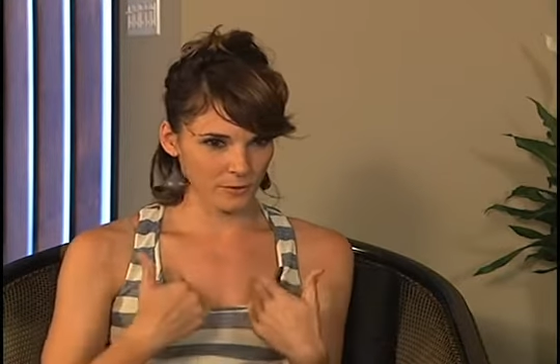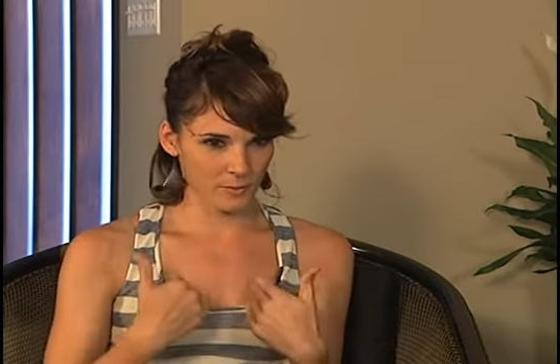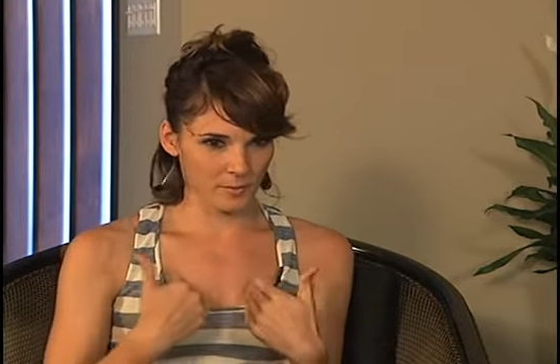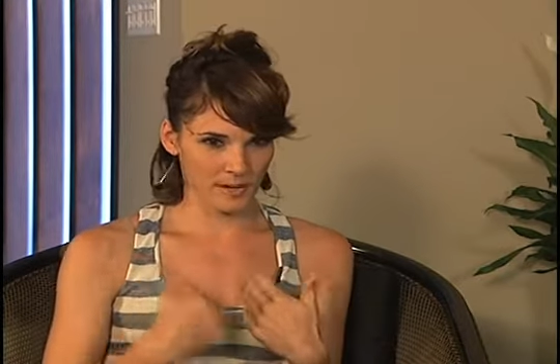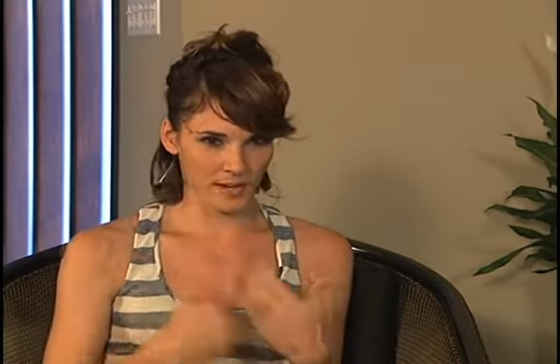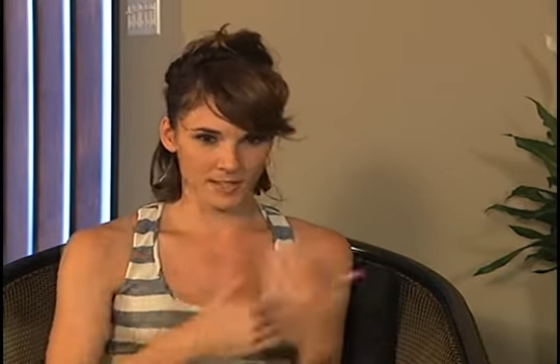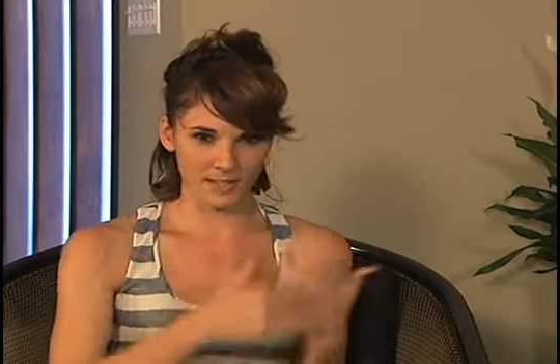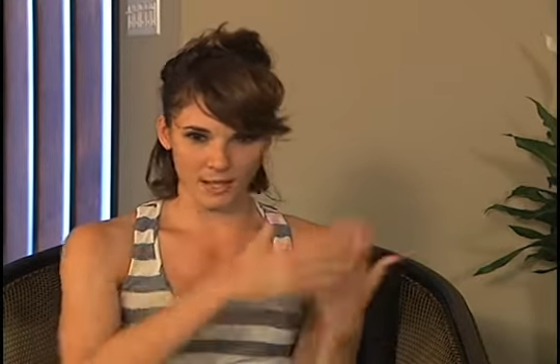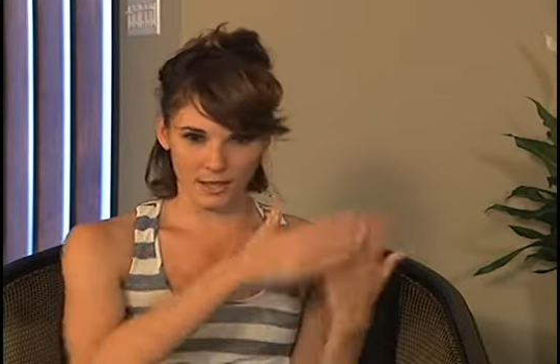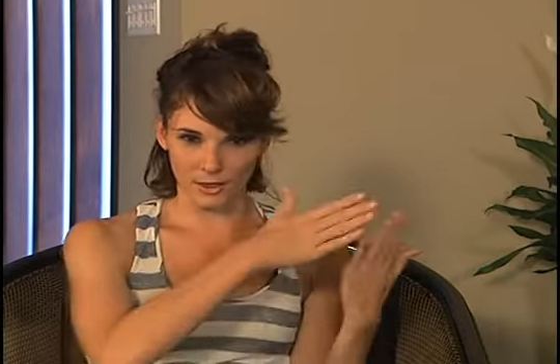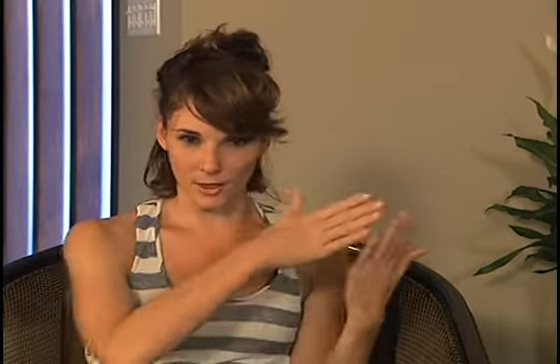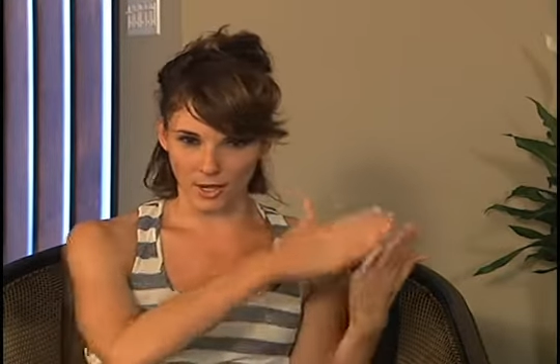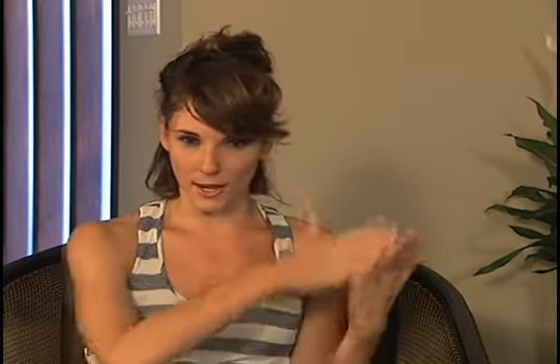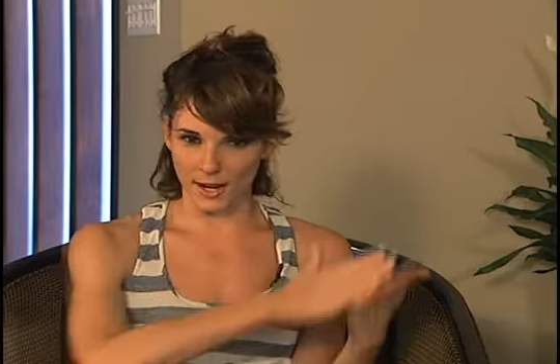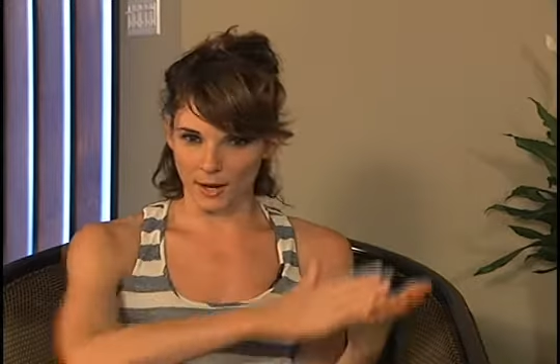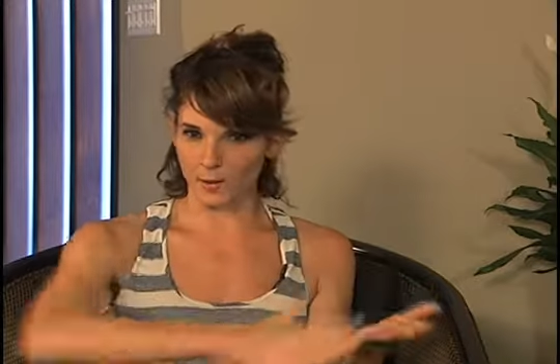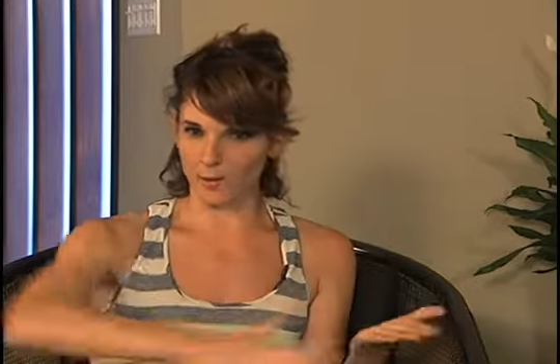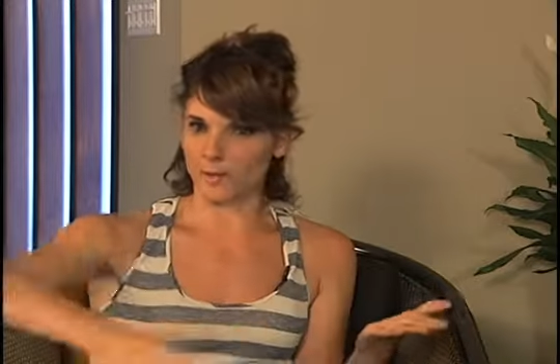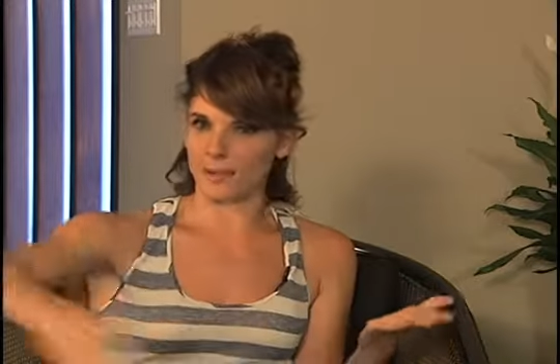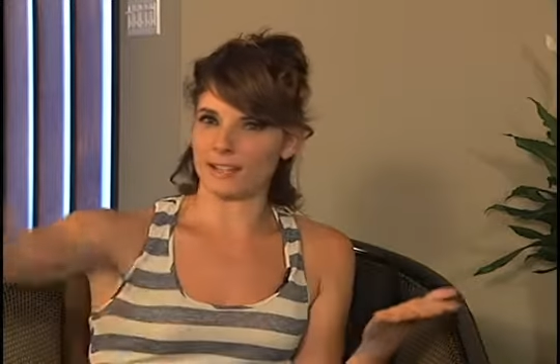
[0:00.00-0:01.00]
me because I thought
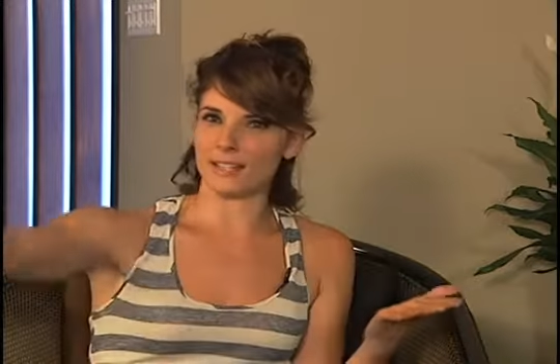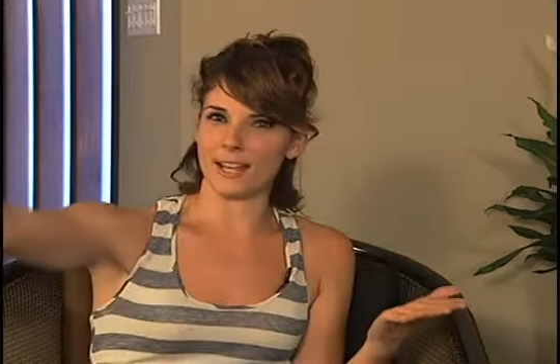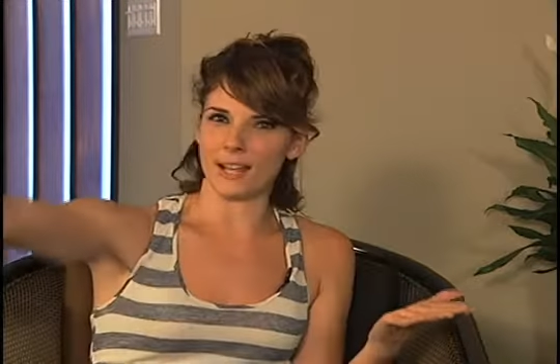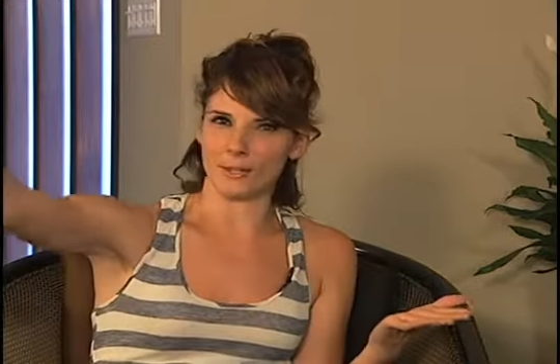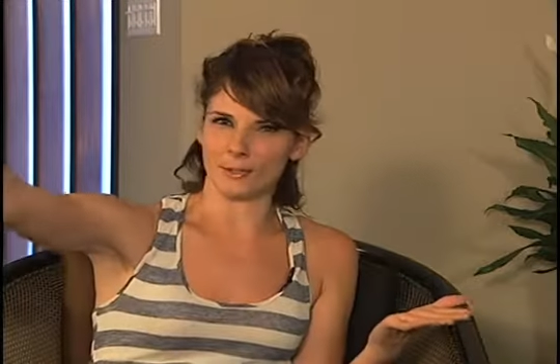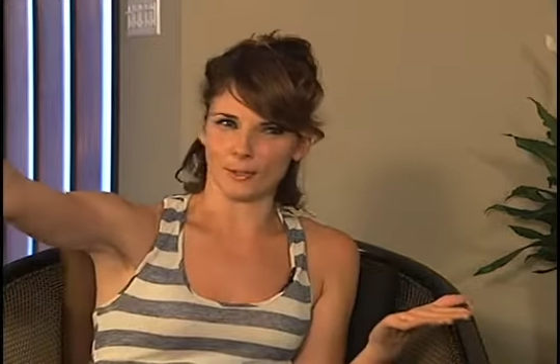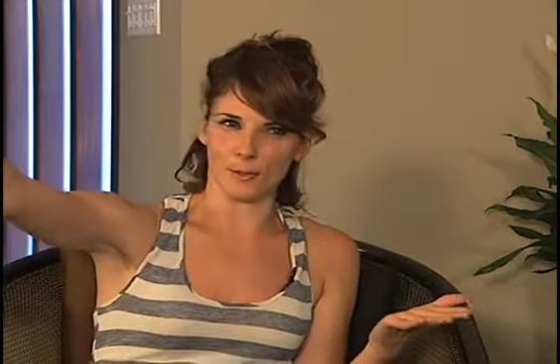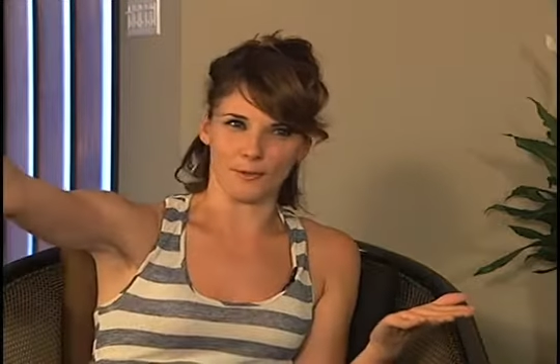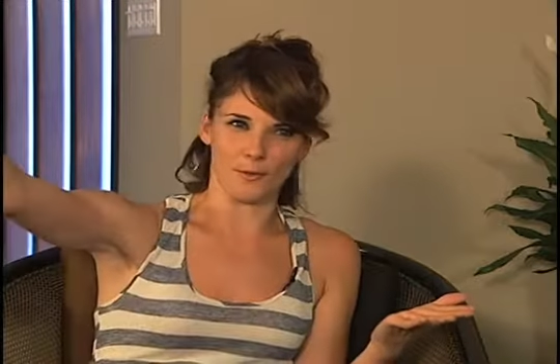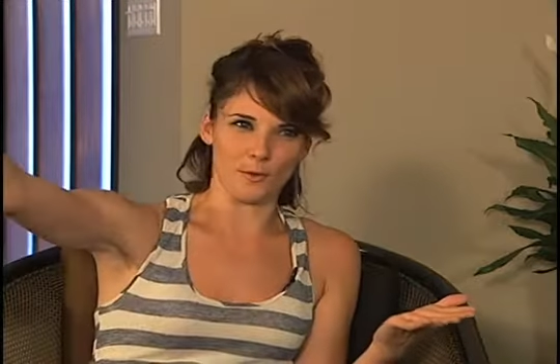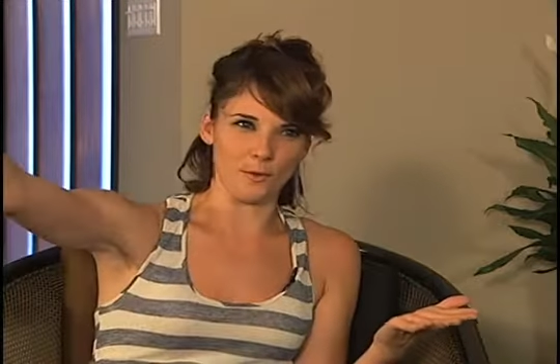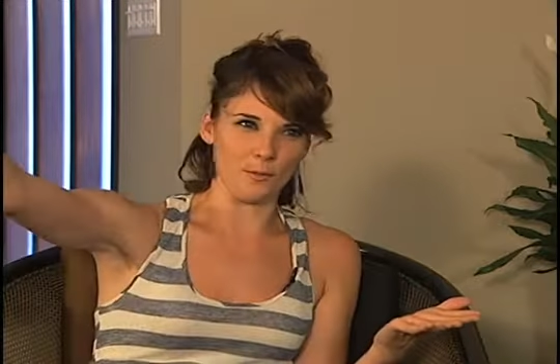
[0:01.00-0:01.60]
I would be a dancer for